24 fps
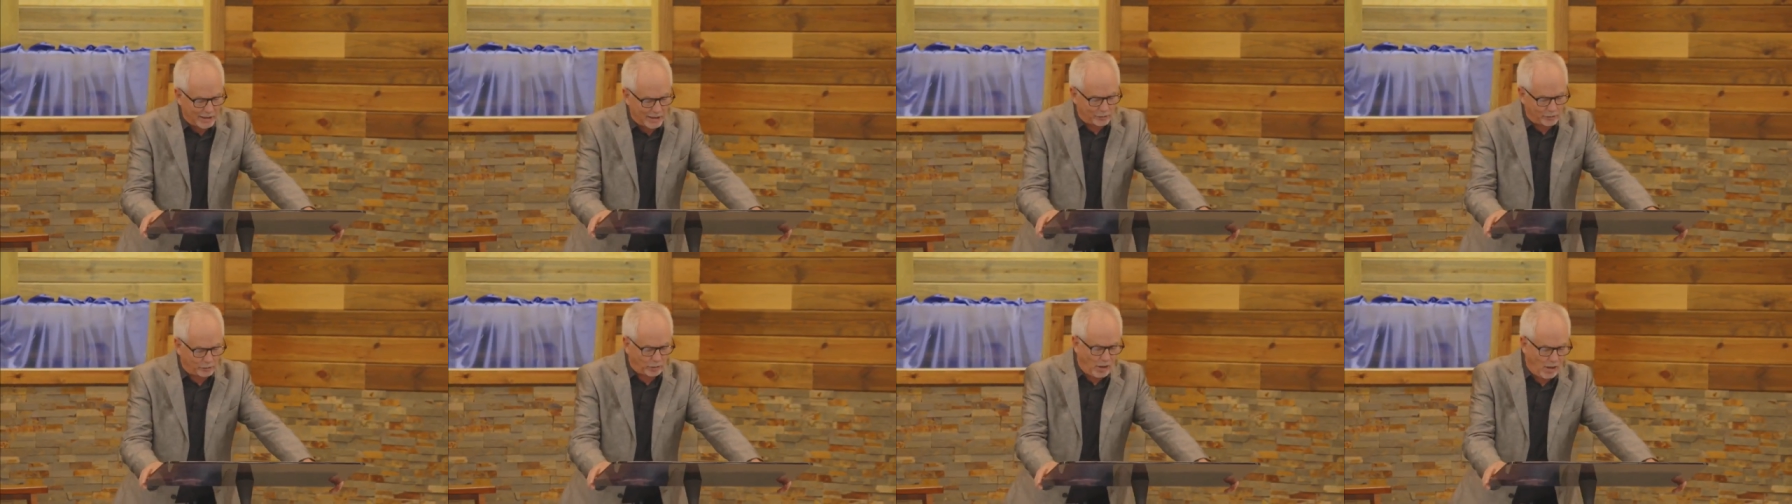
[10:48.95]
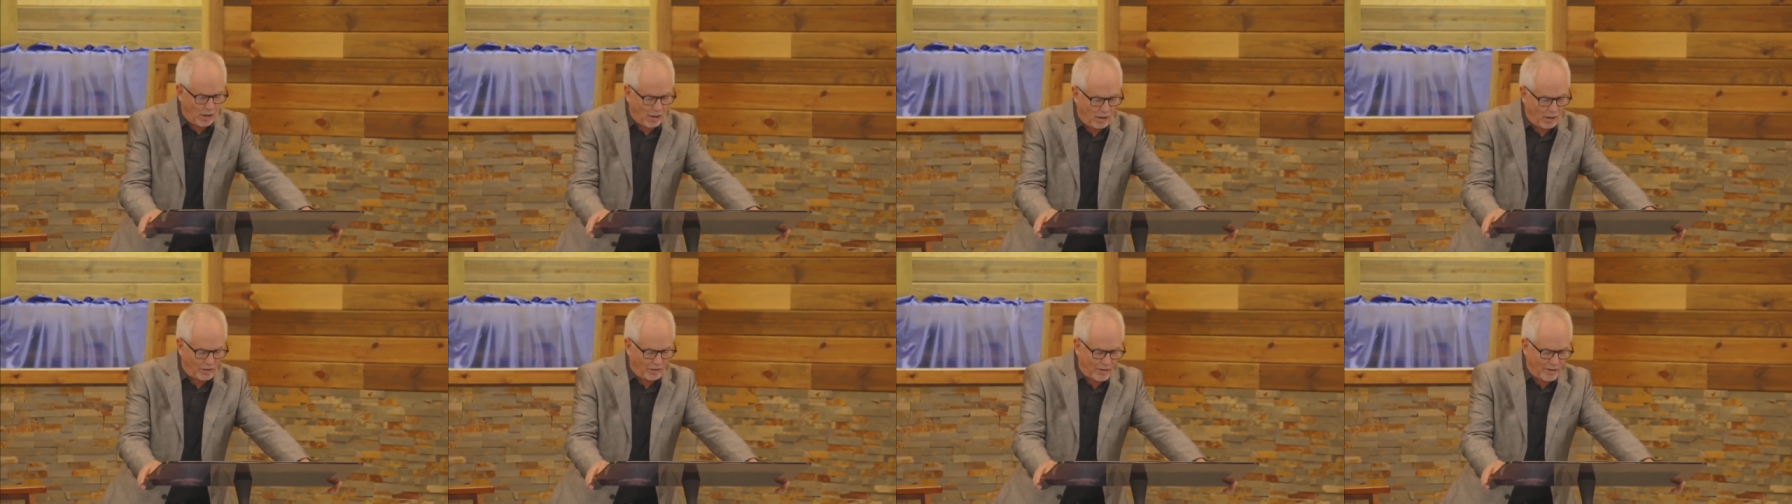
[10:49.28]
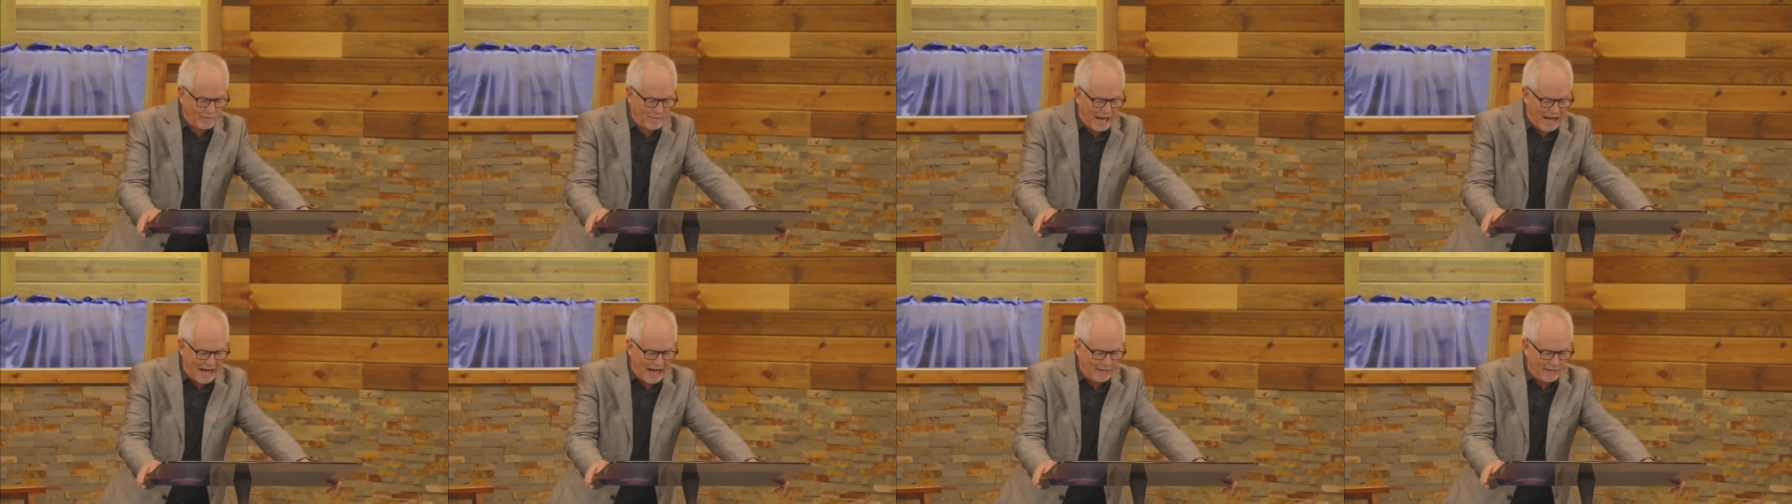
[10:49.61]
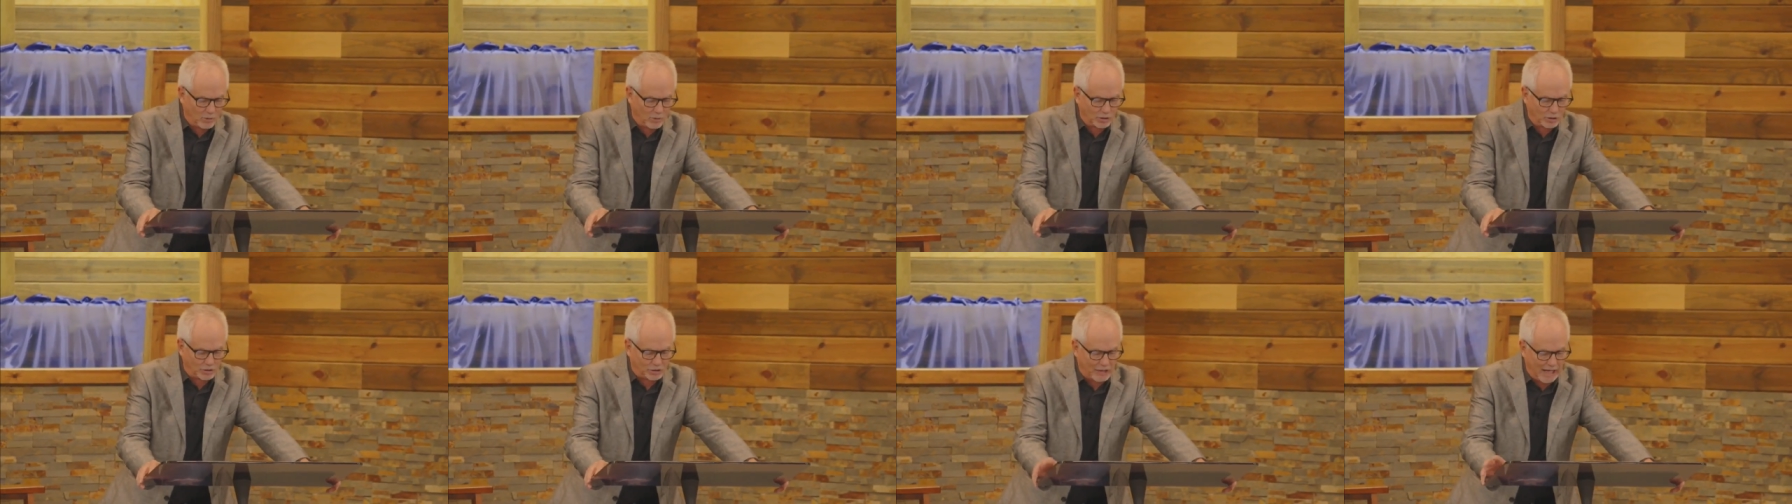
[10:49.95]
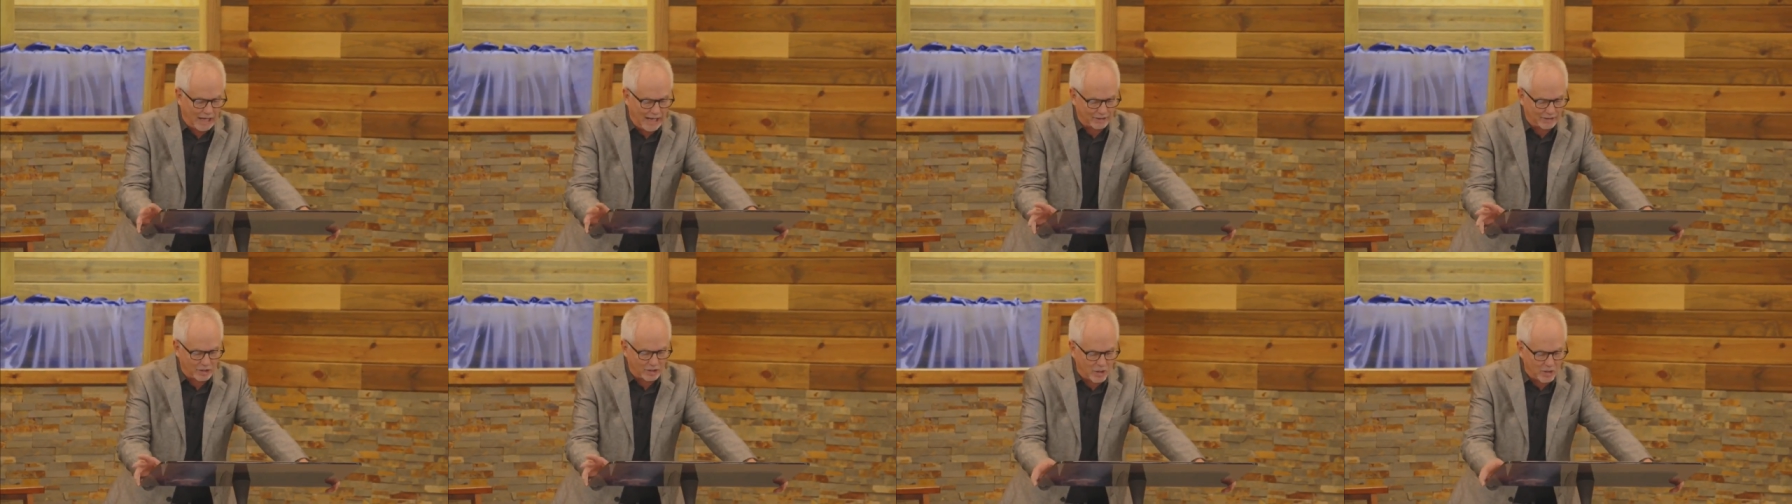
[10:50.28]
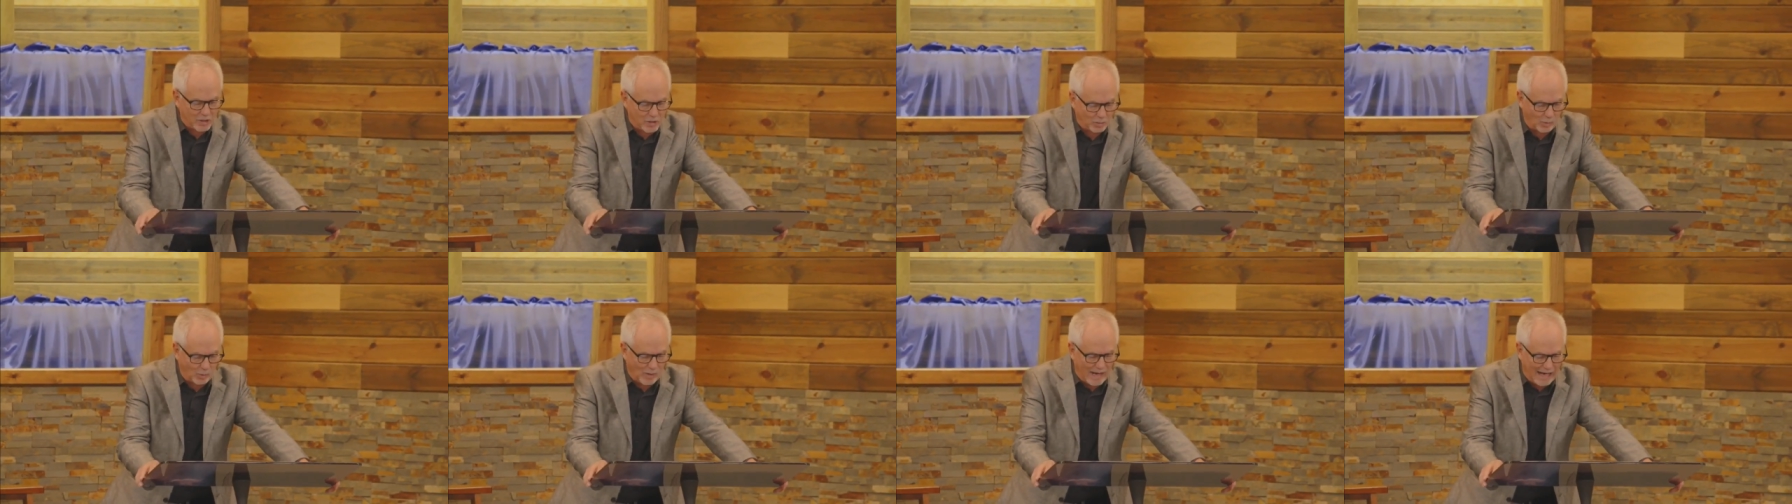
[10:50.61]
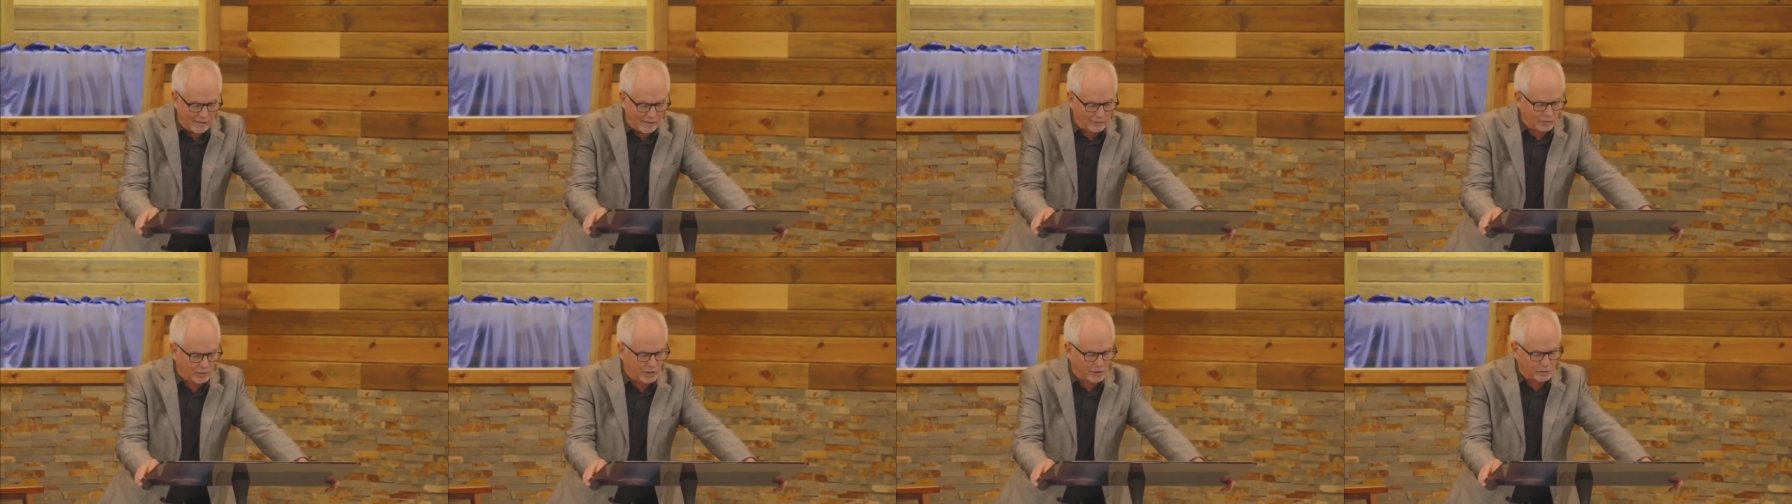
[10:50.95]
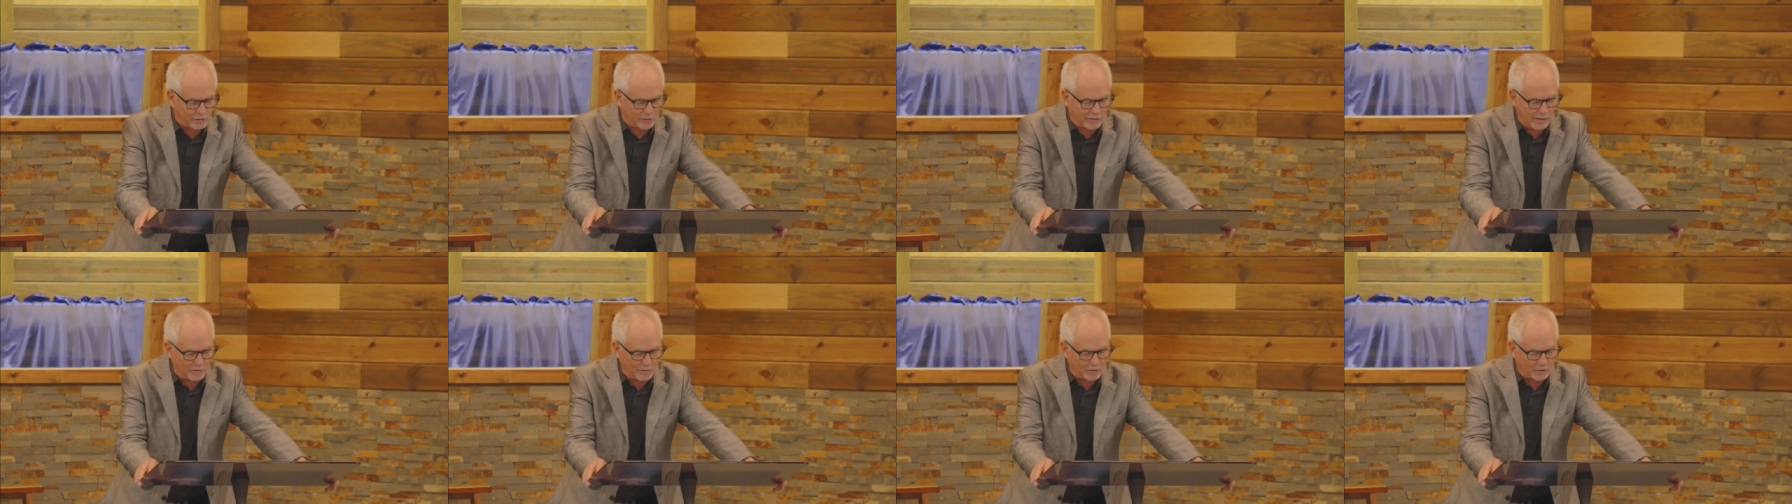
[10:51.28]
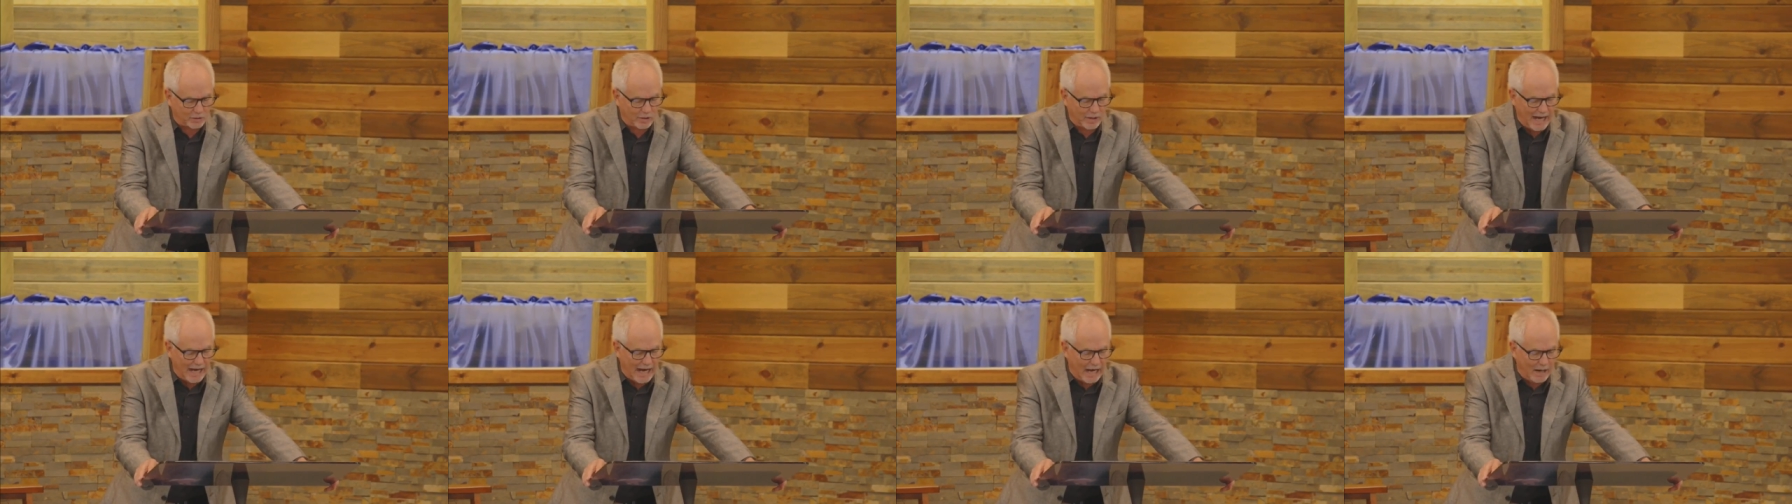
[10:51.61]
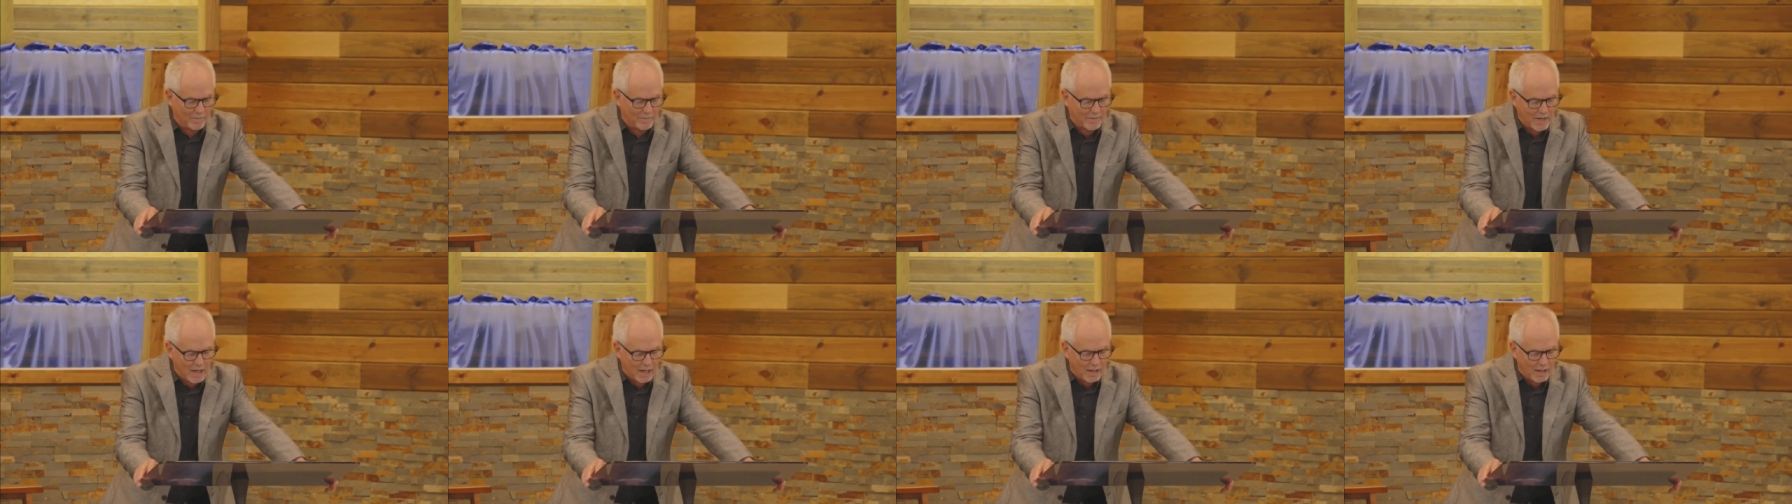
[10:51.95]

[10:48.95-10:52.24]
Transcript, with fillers: eternal, the Bible says, and you can write this scripture down.